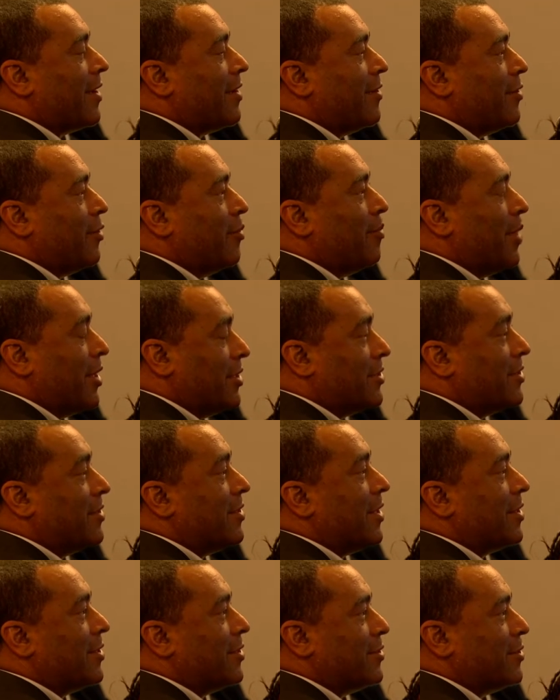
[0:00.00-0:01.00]
you
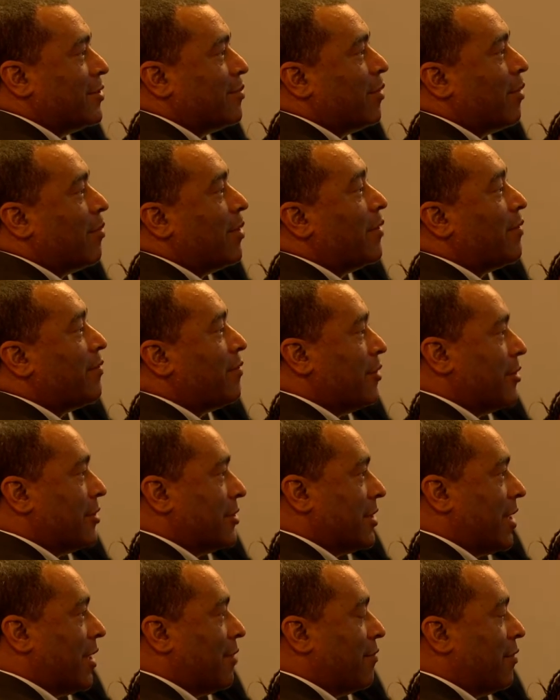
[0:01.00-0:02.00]
mentioned that this is probably the
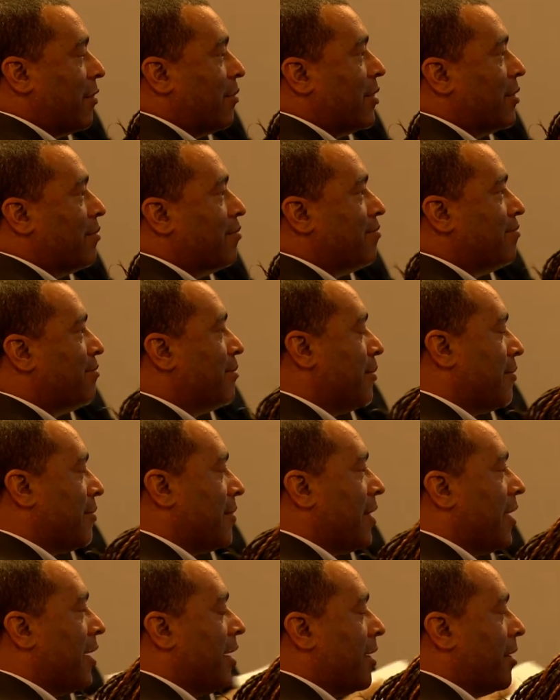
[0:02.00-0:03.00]
first time from a
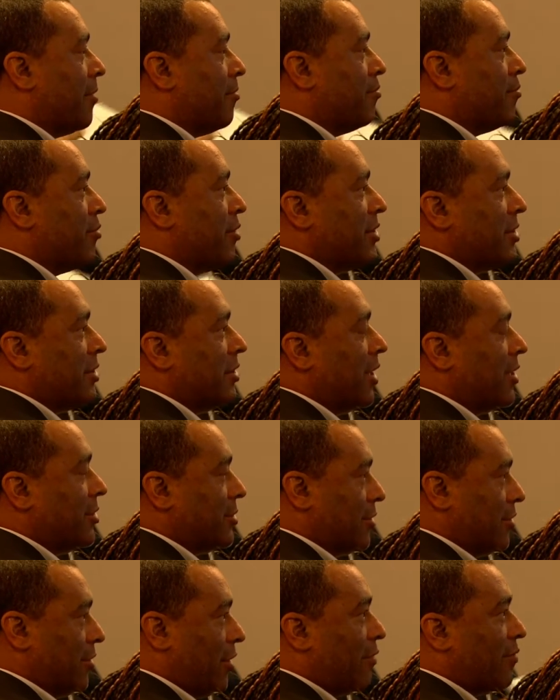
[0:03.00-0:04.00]
uh,
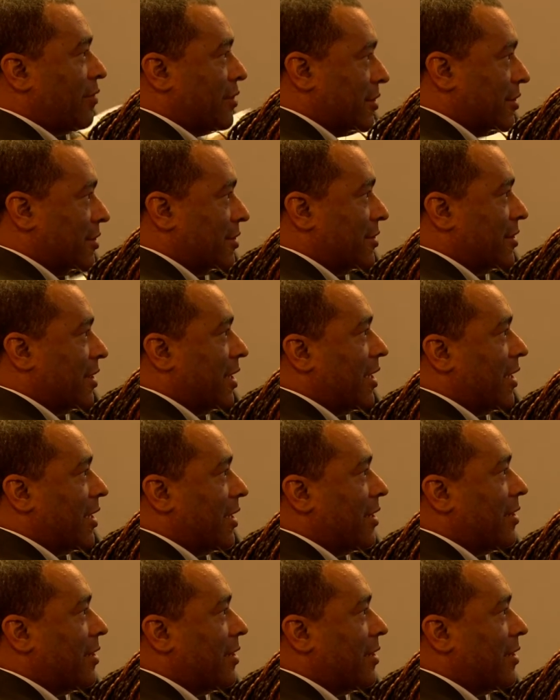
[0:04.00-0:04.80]
presidential office uh,